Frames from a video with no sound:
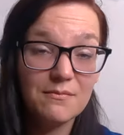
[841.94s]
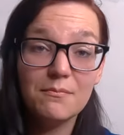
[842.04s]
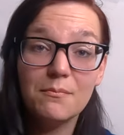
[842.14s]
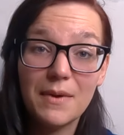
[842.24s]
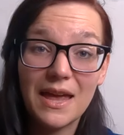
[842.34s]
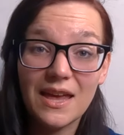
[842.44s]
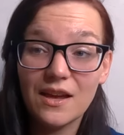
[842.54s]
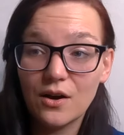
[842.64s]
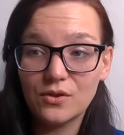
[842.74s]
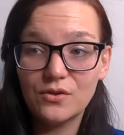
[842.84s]
may
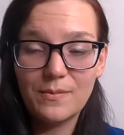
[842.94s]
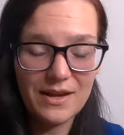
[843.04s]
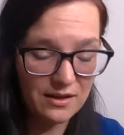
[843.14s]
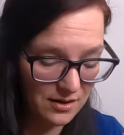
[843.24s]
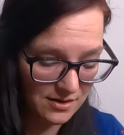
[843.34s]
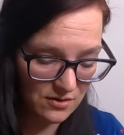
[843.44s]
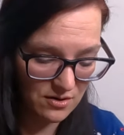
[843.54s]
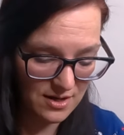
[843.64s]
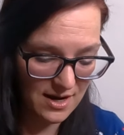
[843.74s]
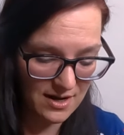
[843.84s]
go to my closet or
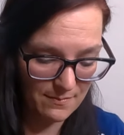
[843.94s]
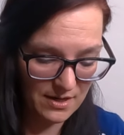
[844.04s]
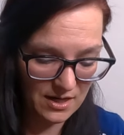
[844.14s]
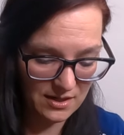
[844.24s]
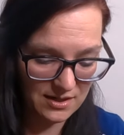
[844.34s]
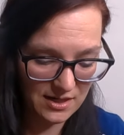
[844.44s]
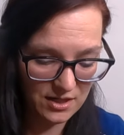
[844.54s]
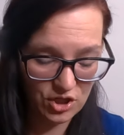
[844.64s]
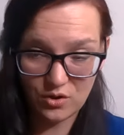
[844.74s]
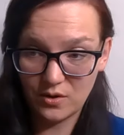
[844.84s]
not. I'm not
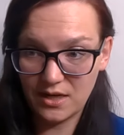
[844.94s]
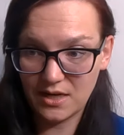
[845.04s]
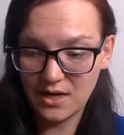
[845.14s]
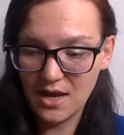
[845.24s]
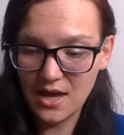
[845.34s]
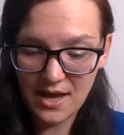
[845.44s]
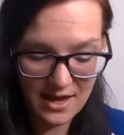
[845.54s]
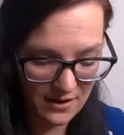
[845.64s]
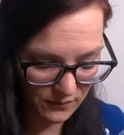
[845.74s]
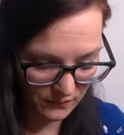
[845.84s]
entirely sure yet.
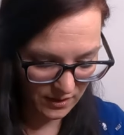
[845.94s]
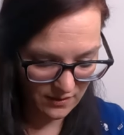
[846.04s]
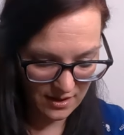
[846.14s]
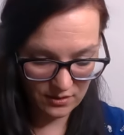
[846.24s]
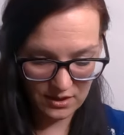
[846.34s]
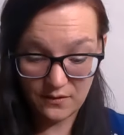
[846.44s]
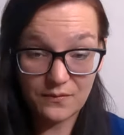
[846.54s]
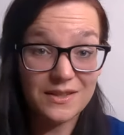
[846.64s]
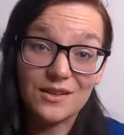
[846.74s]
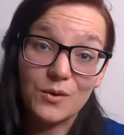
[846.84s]
I have to figure out if
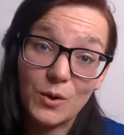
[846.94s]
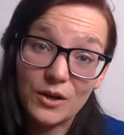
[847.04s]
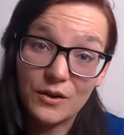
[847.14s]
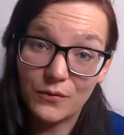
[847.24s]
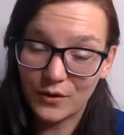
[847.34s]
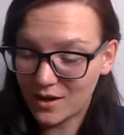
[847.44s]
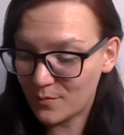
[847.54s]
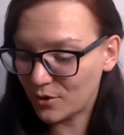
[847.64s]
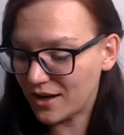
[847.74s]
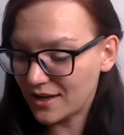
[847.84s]
it's gonna work for them
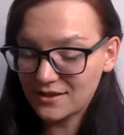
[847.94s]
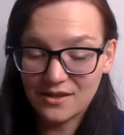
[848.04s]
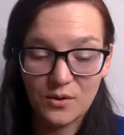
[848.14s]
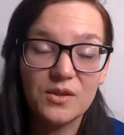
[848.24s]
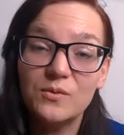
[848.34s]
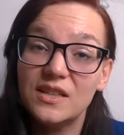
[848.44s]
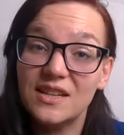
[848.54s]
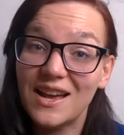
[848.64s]
or not. So you did